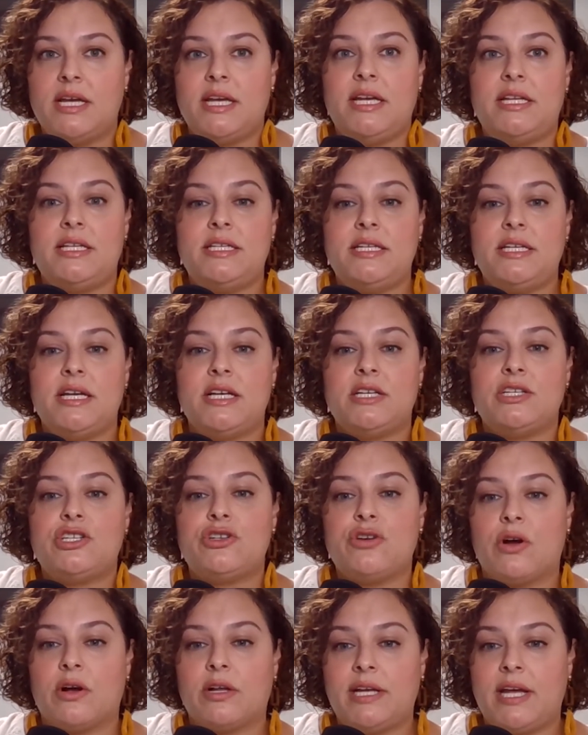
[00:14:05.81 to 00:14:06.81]
ETS
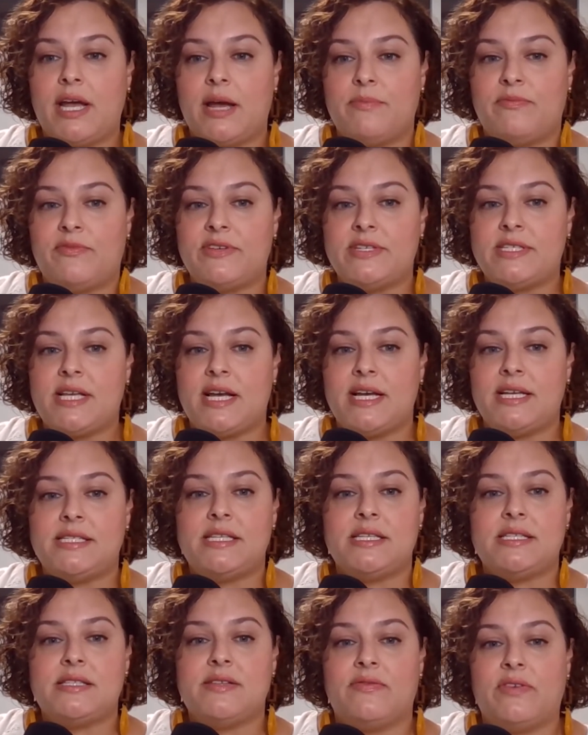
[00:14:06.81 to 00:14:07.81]
strongly
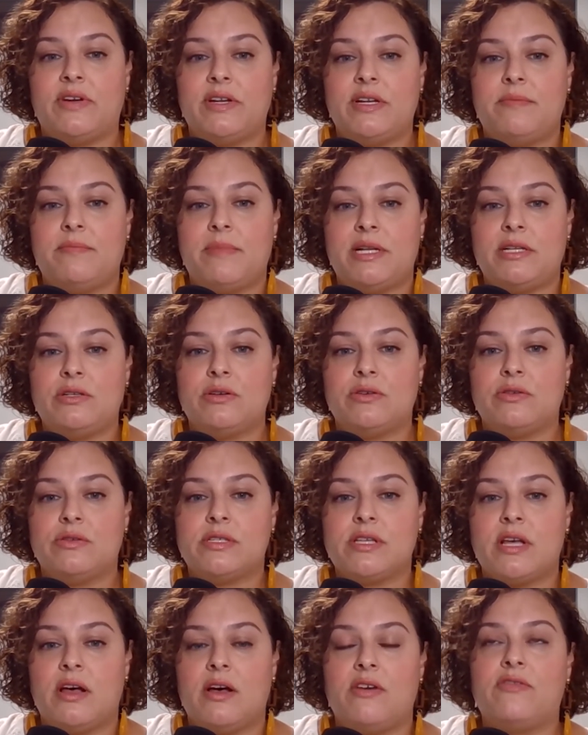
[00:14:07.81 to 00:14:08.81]
emphasizes the fundamentals
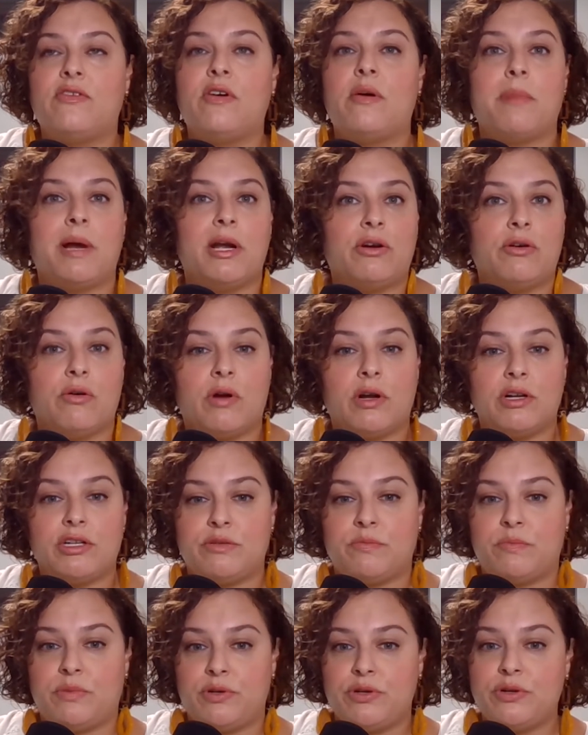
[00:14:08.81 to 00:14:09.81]
of
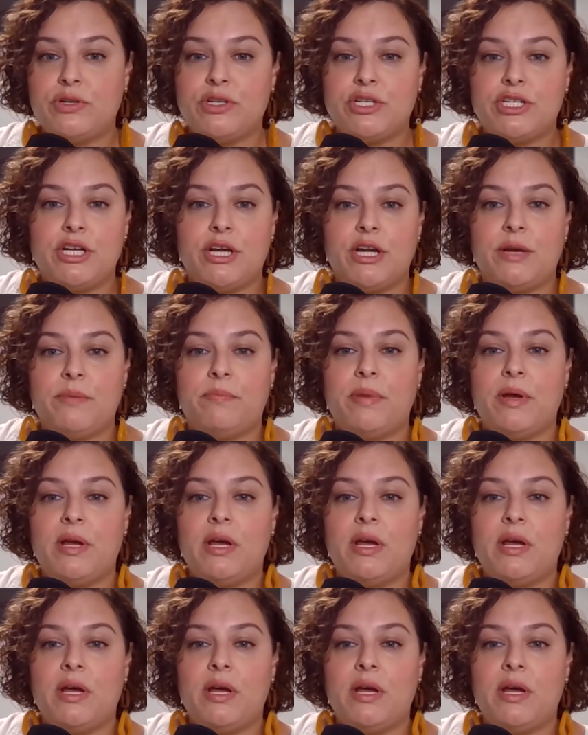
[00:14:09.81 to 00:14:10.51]
micro-entrepreneurship